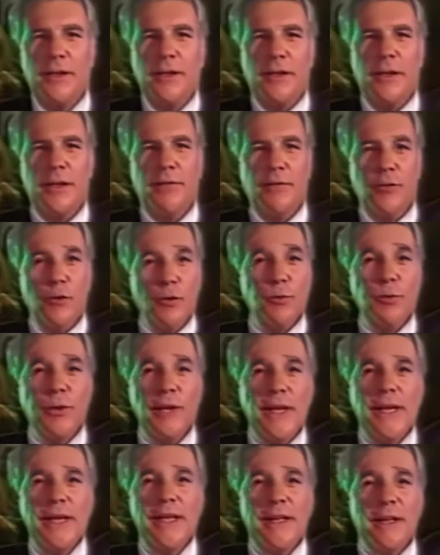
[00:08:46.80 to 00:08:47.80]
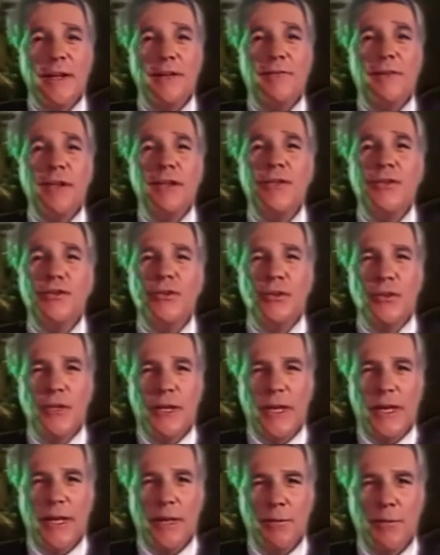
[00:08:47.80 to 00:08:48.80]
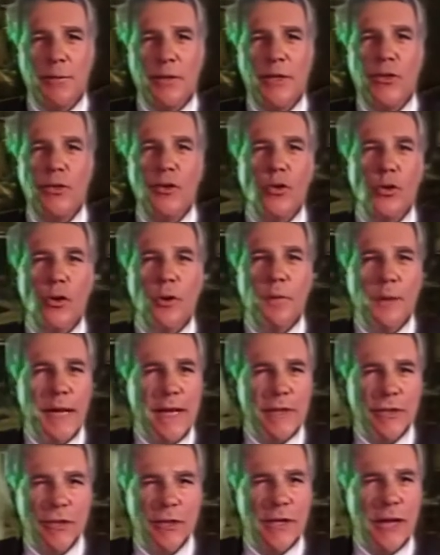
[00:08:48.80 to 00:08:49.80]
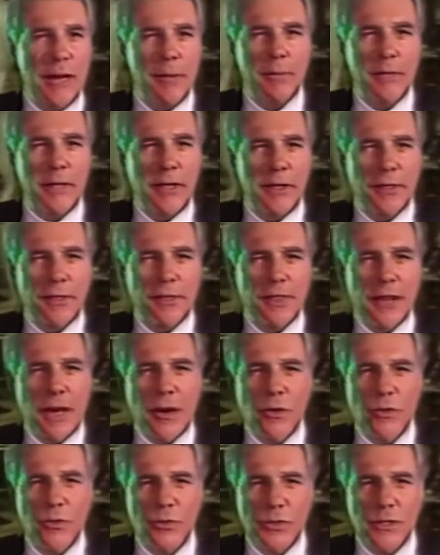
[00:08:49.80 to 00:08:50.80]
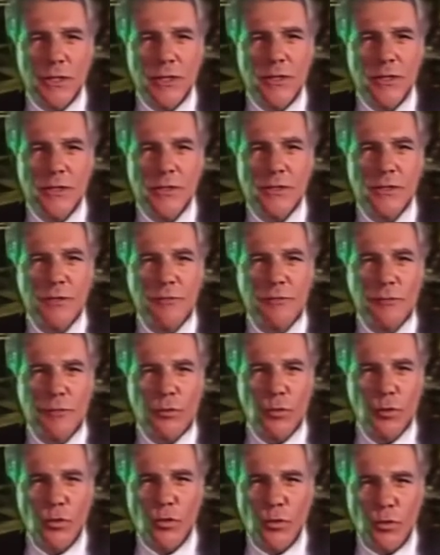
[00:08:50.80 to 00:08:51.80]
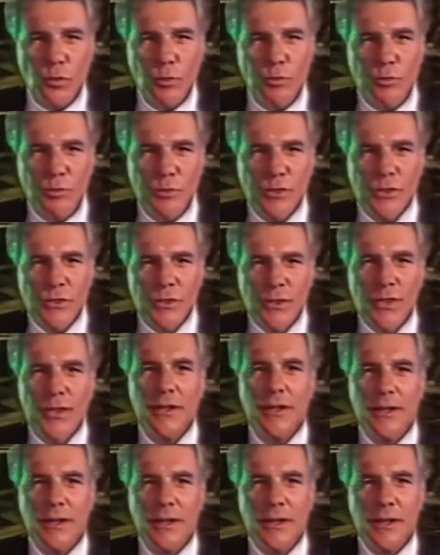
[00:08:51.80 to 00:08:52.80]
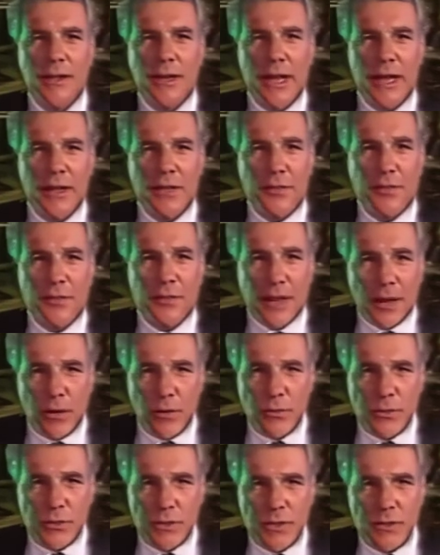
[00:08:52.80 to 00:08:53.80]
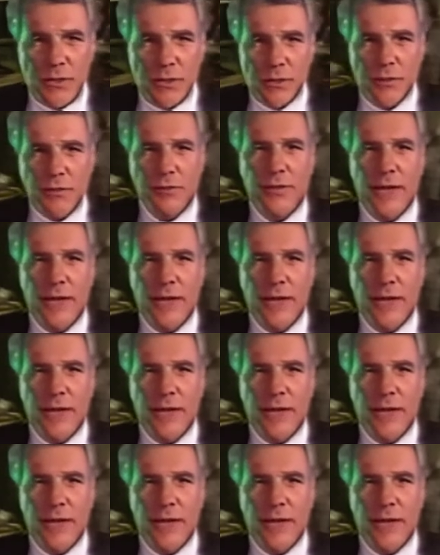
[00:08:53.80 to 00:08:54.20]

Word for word: If you're playing an adventure game, can you imagine how many thousands of rooms and thousands of